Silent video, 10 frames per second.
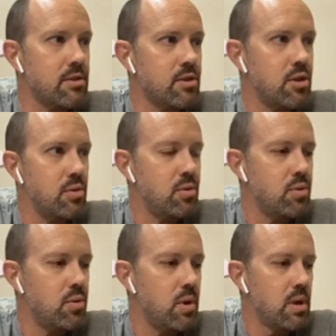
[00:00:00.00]
of
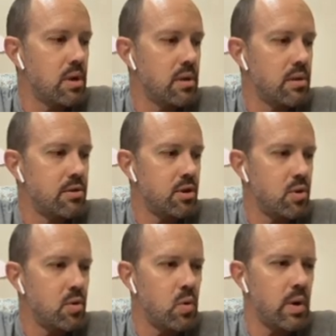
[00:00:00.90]
two
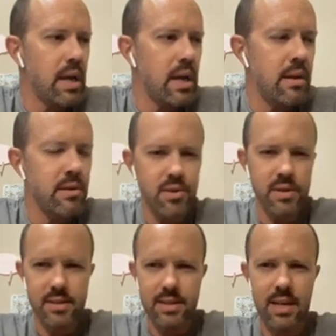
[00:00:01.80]

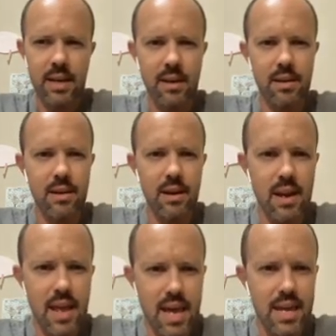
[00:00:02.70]
interesting
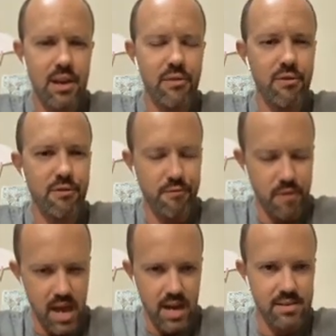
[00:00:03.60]
negative
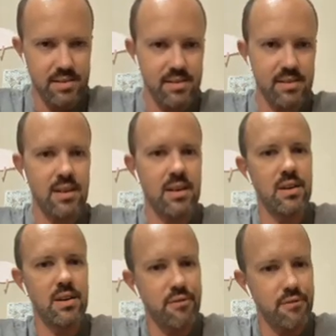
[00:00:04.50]
effects
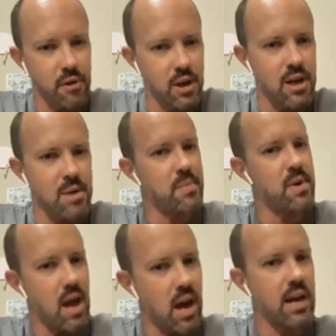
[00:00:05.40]

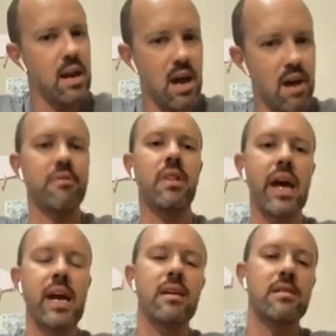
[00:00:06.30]
from not enough
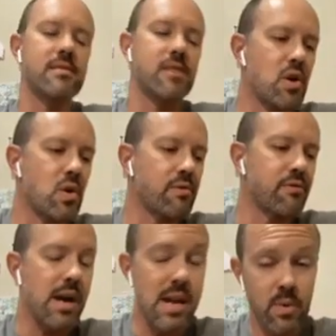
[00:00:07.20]
light. So
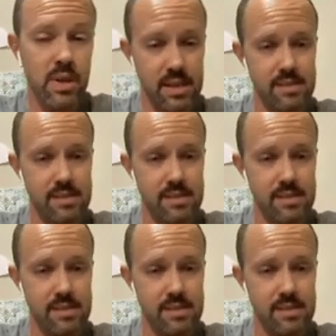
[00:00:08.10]
for anyone